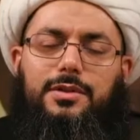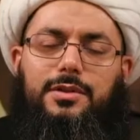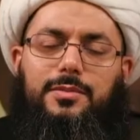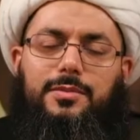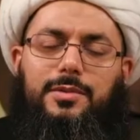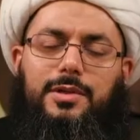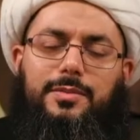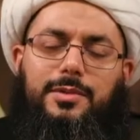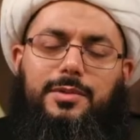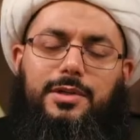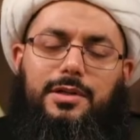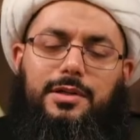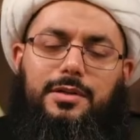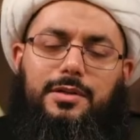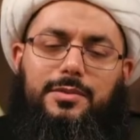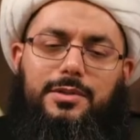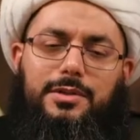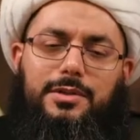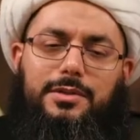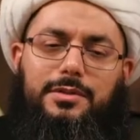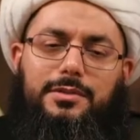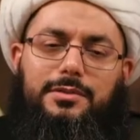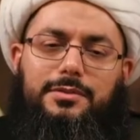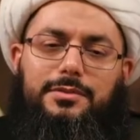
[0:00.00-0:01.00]
or good
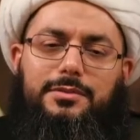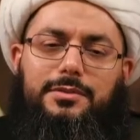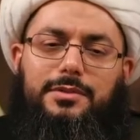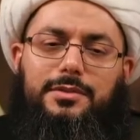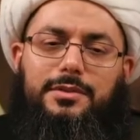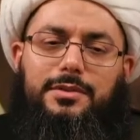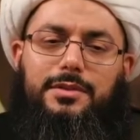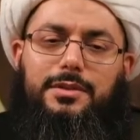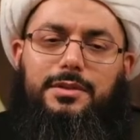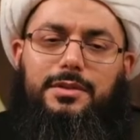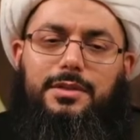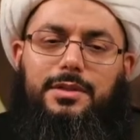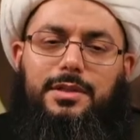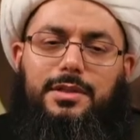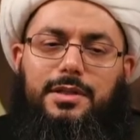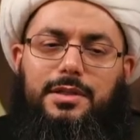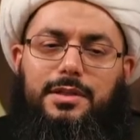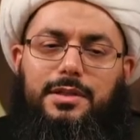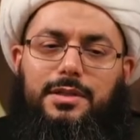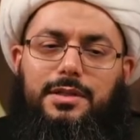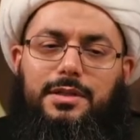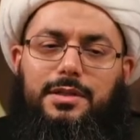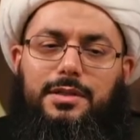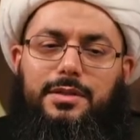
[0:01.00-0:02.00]
when I heard that he
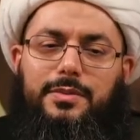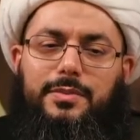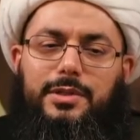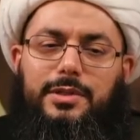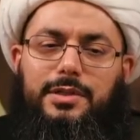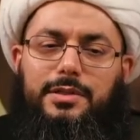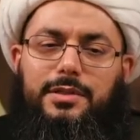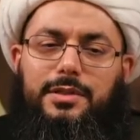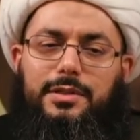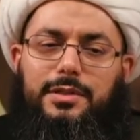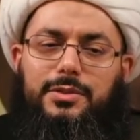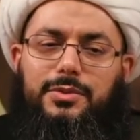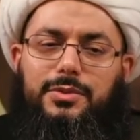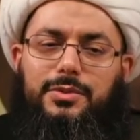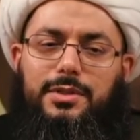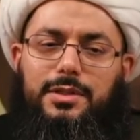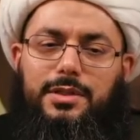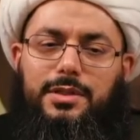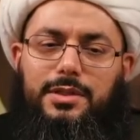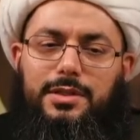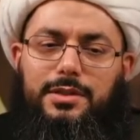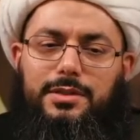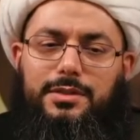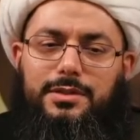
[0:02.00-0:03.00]
said, I go
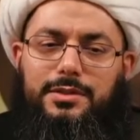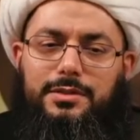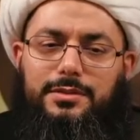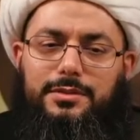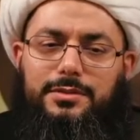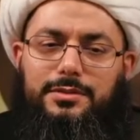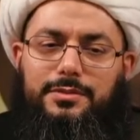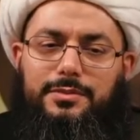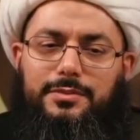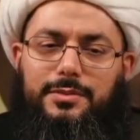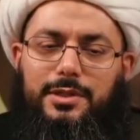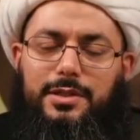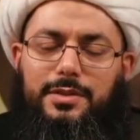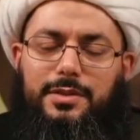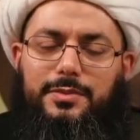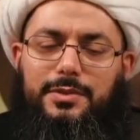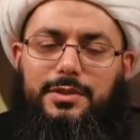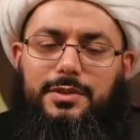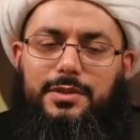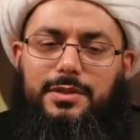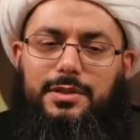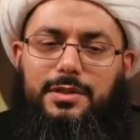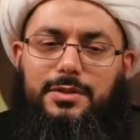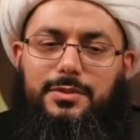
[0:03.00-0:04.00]
against
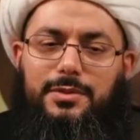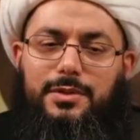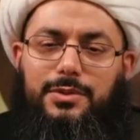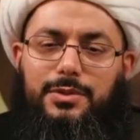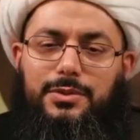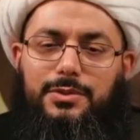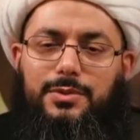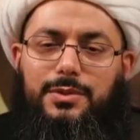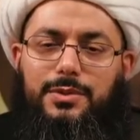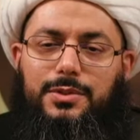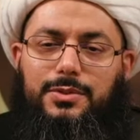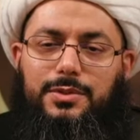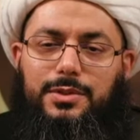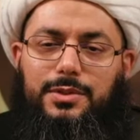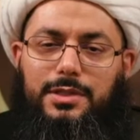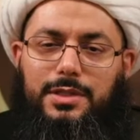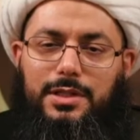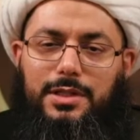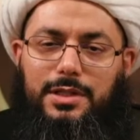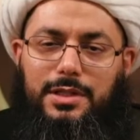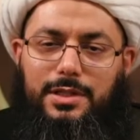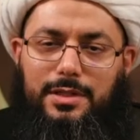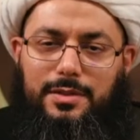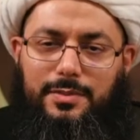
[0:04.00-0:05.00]
what Ahmed ibn Hanbal
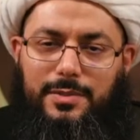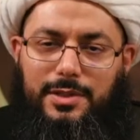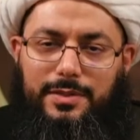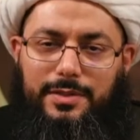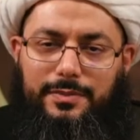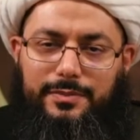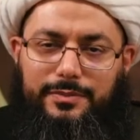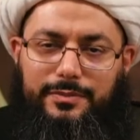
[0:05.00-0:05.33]
says.